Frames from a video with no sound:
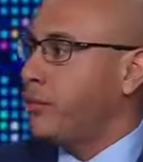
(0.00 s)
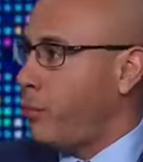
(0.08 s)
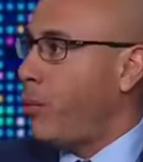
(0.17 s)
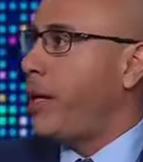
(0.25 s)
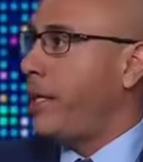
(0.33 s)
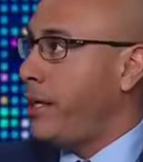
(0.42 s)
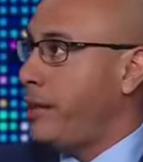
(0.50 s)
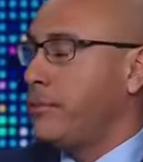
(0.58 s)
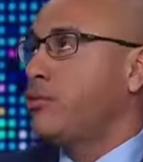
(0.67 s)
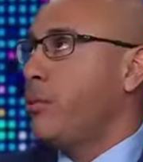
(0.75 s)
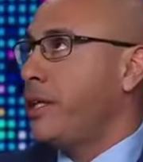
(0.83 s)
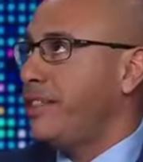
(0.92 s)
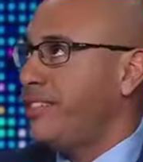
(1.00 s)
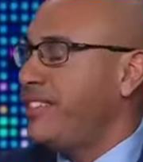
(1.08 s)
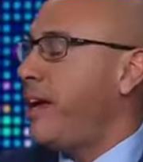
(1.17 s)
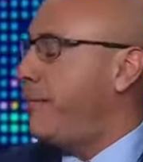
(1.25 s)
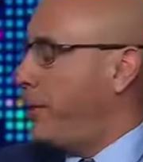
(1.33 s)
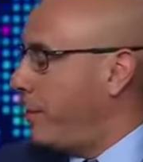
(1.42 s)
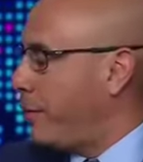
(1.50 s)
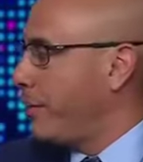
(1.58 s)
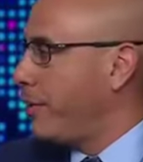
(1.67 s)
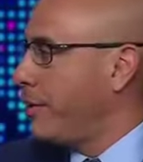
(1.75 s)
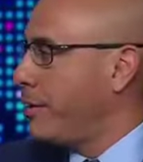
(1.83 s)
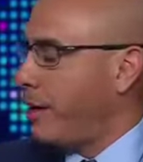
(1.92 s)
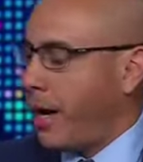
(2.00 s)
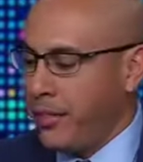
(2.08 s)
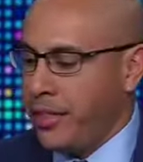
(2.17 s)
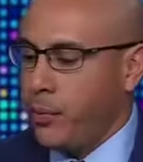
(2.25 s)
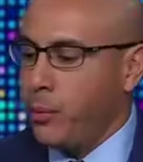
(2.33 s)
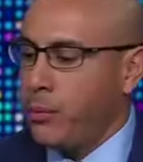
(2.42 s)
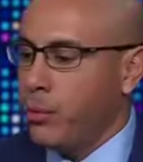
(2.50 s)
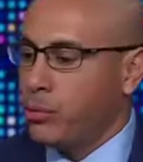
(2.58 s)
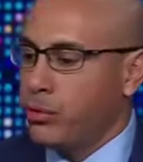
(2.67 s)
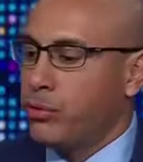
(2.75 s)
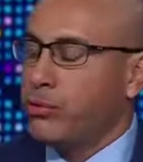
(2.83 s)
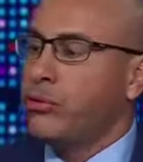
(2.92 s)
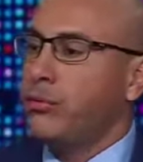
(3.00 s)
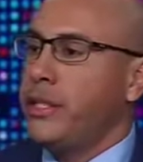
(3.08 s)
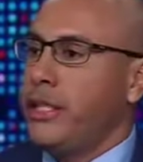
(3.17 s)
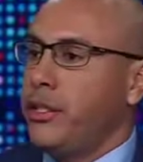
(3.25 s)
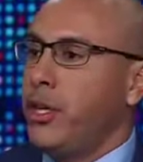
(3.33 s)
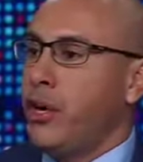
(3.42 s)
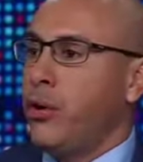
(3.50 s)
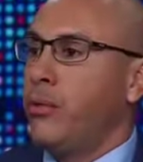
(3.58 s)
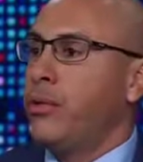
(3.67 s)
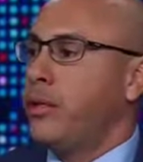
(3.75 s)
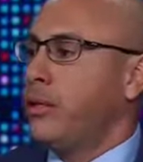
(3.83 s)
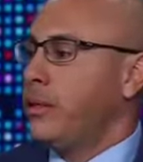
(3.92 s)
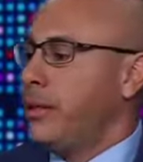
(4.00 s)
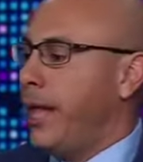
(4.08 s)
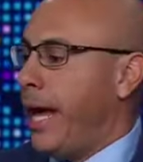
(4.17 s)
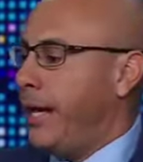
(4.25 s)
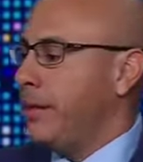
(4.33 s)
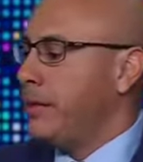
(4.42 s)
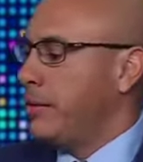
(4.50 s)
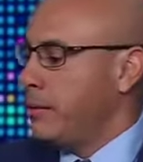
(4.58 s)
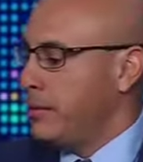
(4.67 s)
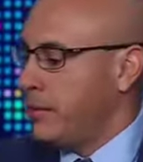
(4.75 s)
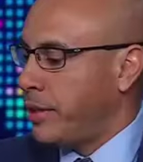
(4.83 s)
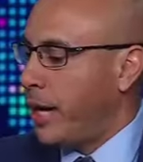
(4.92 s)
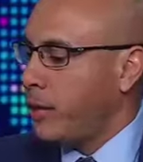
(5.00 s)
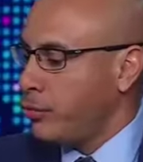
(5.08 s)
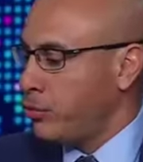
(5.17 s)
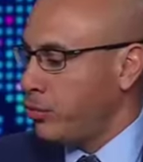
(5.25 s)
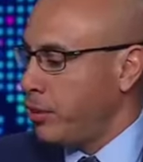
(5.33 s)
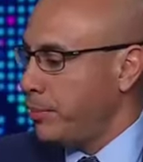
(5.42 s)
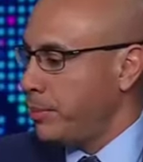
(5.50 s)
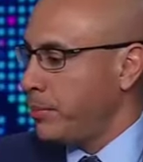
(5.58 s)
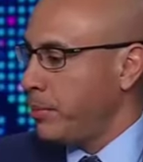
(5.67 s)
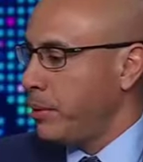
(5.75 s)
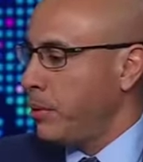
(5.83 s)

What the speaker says: 27th, I think we will truly know that Donald Trump